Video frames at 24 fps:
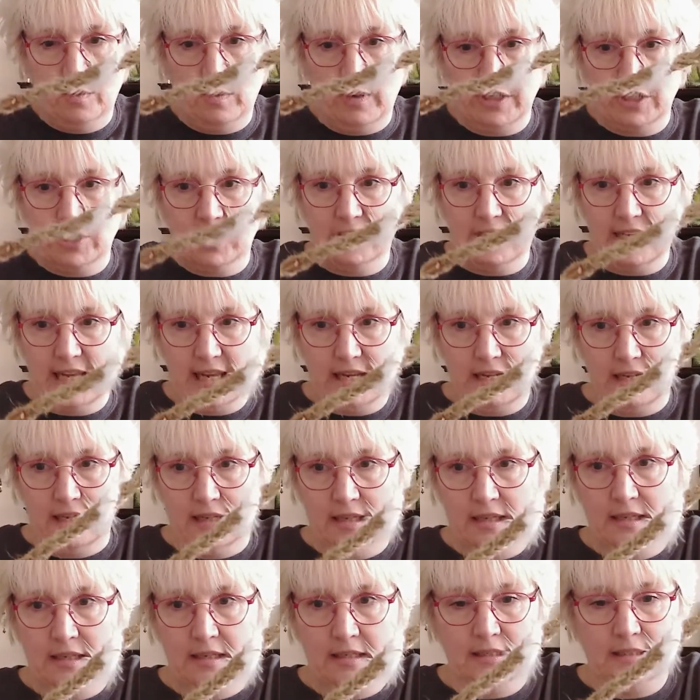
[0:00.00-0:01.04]
your witch's
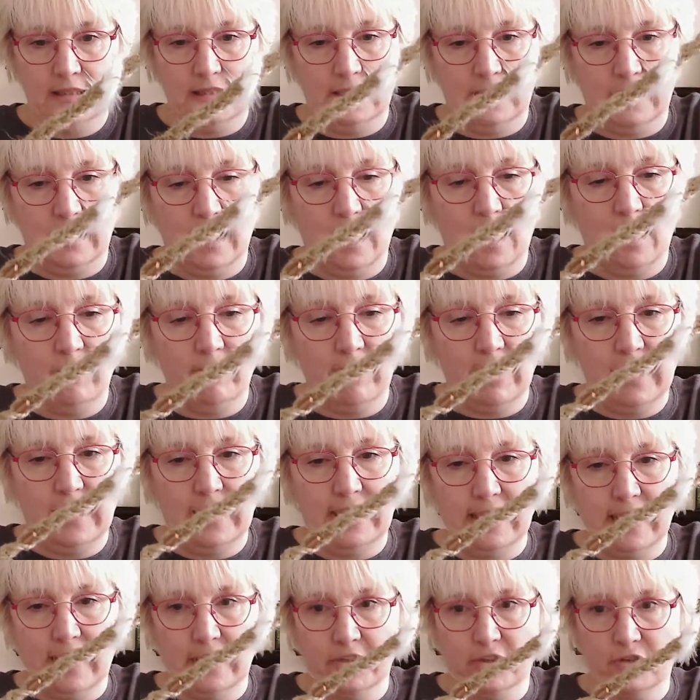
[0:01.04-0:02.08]
ladder. So they are
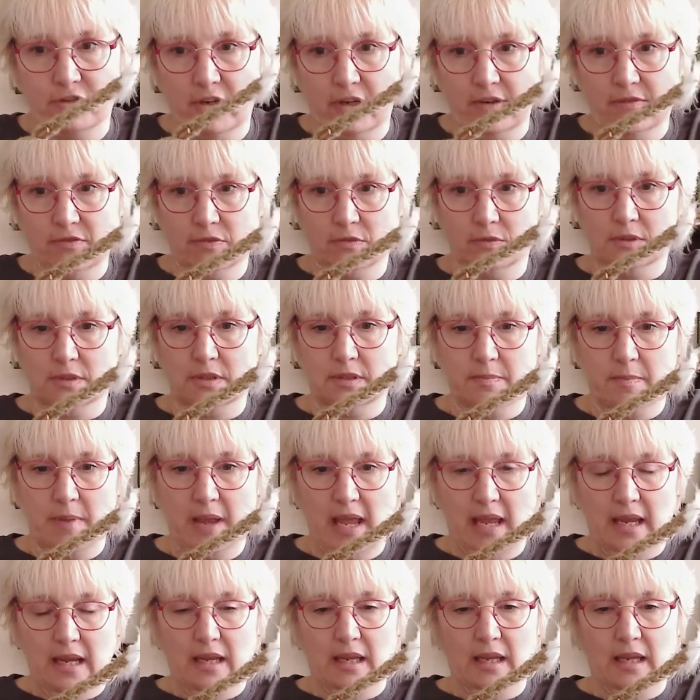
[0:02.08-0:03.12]
really that straightforward
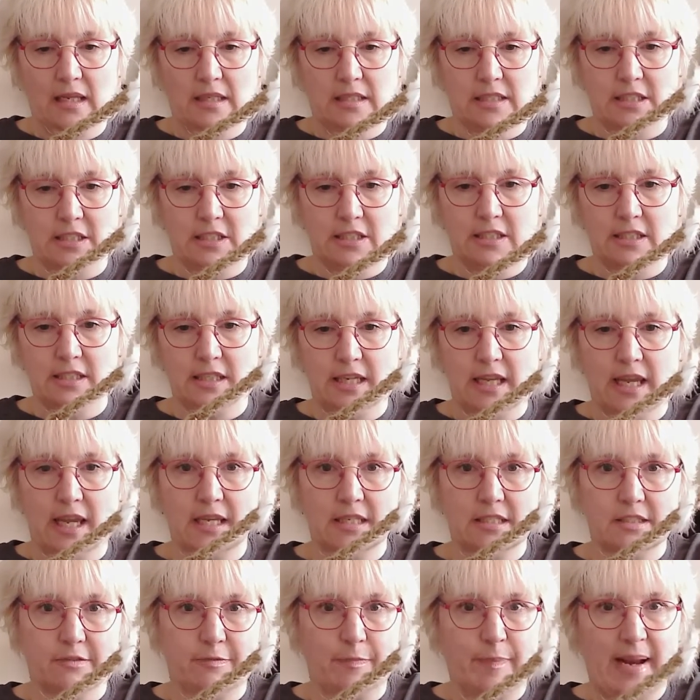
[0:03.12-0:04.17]
to make. It's just a
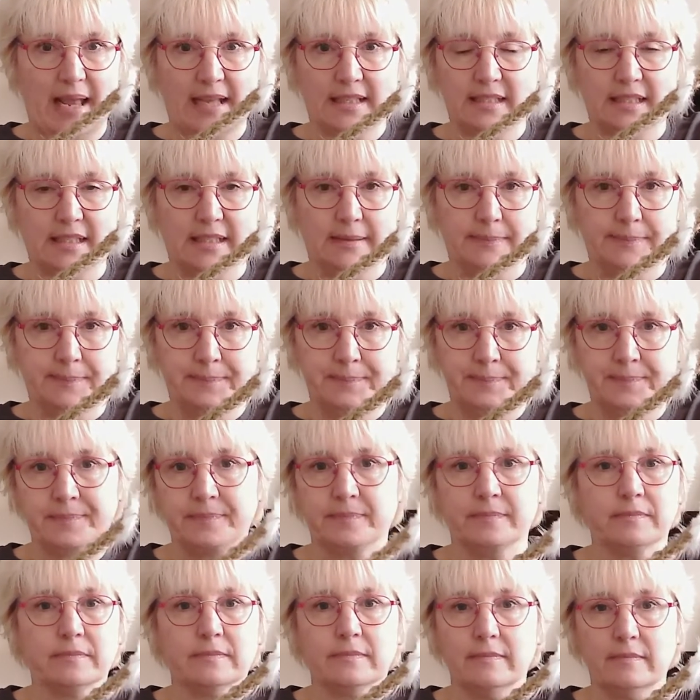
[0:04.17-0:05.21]
case of plaiting.
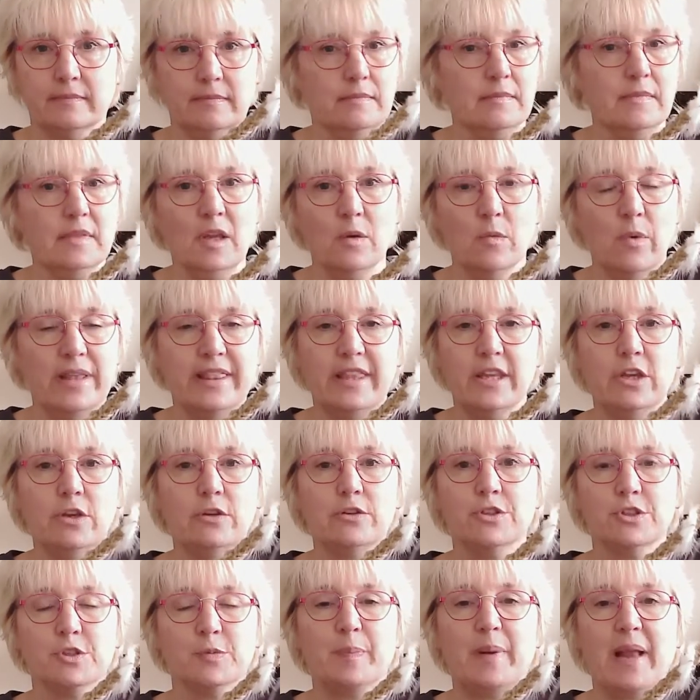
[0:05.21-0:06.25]
Whether
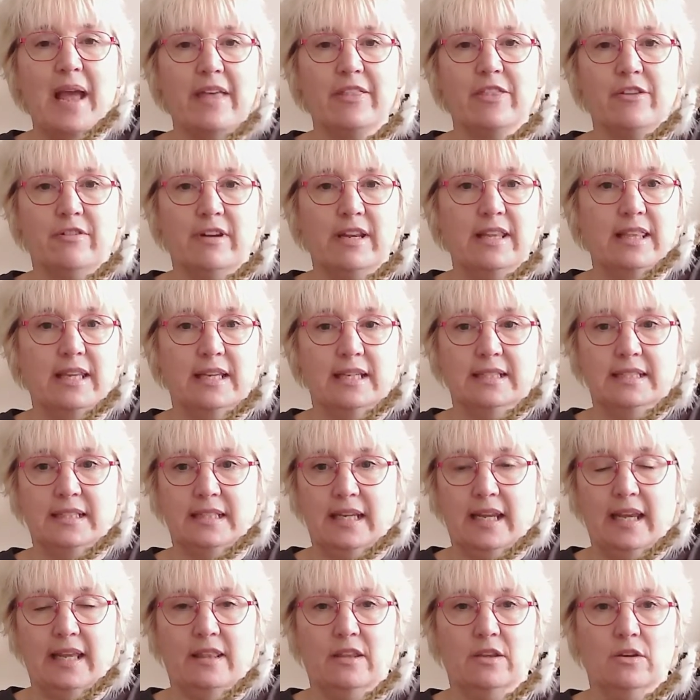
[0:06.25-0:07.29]
you just plait 3
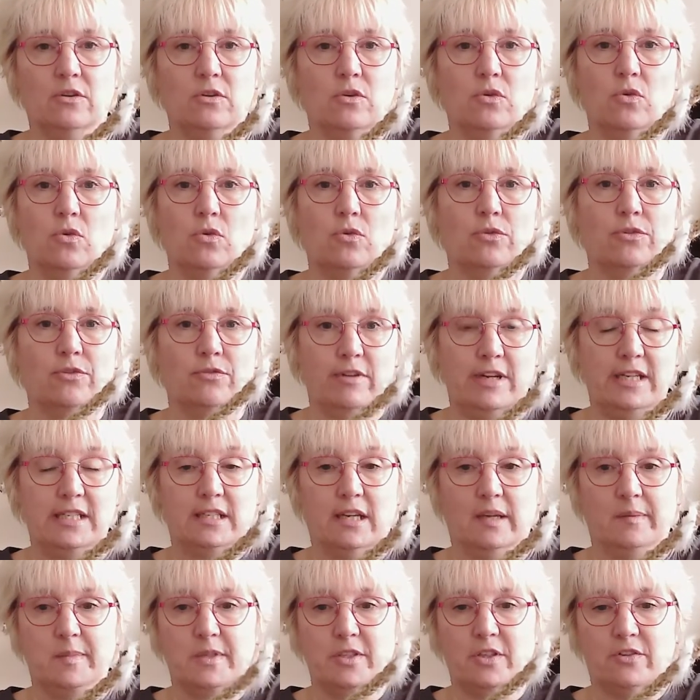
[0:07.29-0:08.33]
things together or
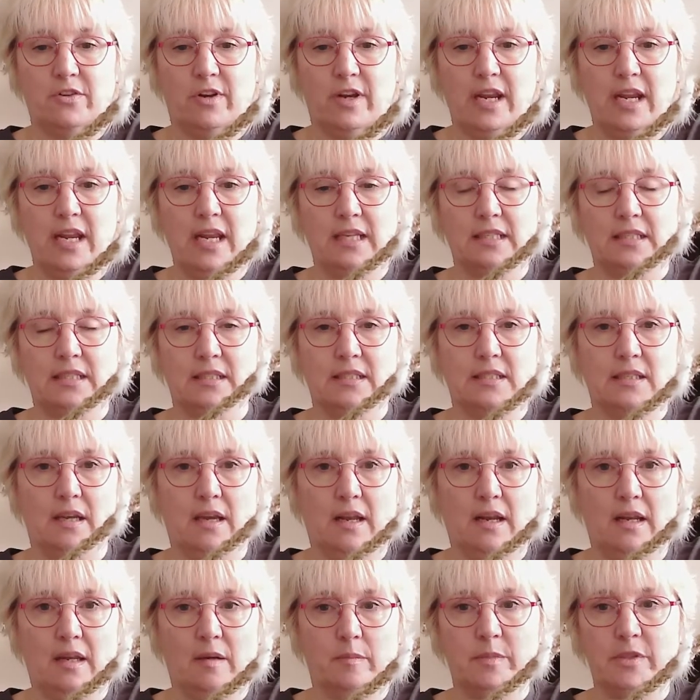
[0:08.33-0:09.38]
3 times 3 is
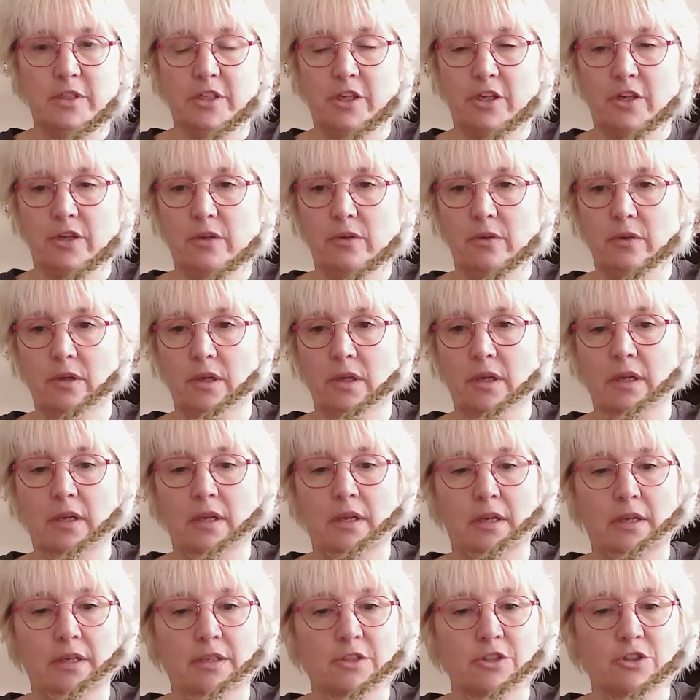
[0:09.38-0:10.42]
entirely up to you.
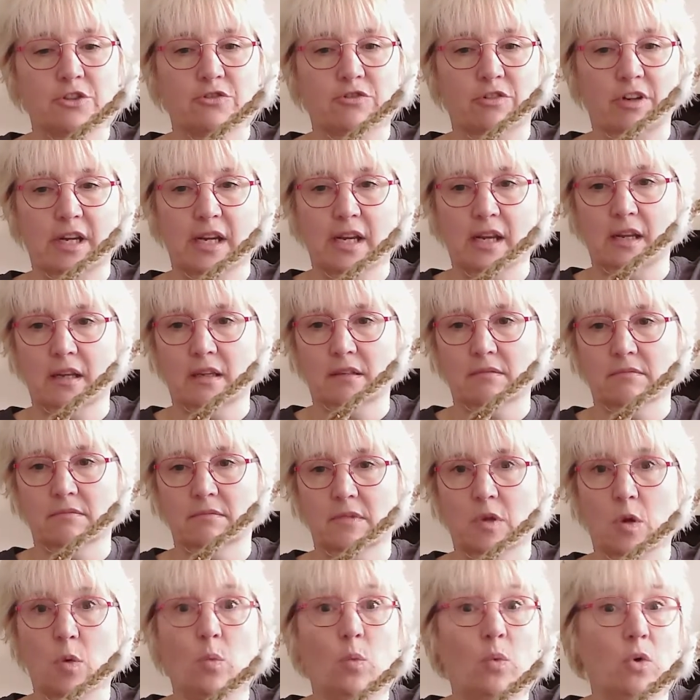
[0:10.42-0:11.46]
String,
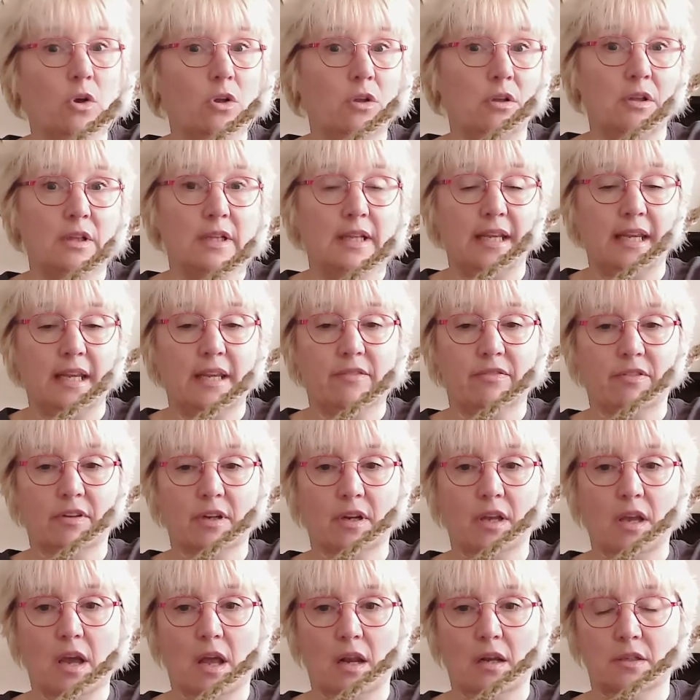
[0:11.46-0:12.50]
wool,
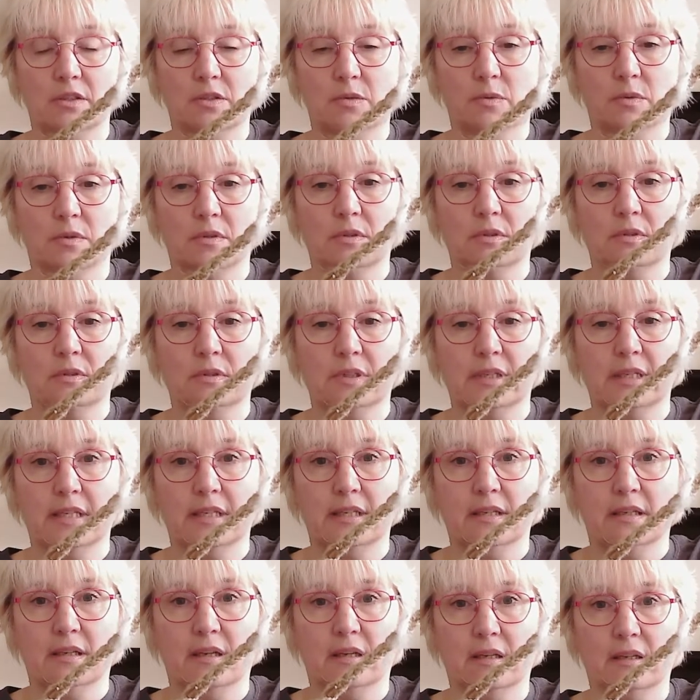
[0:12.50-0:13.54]
even coloured wool
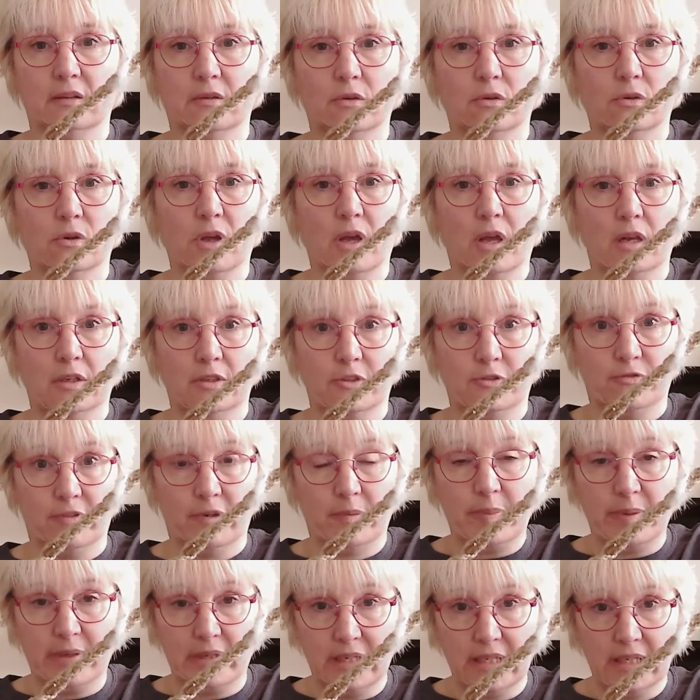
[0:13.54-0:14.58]
or coloured
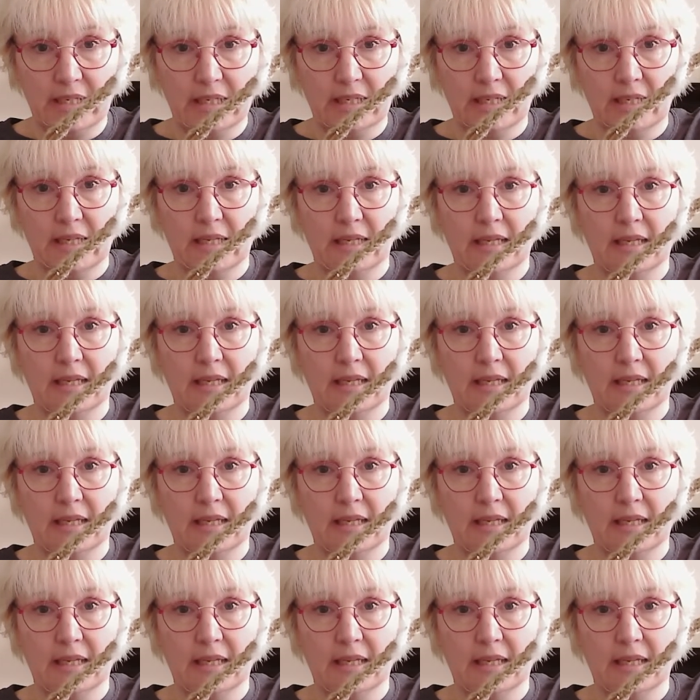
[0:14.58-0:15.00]
ribbon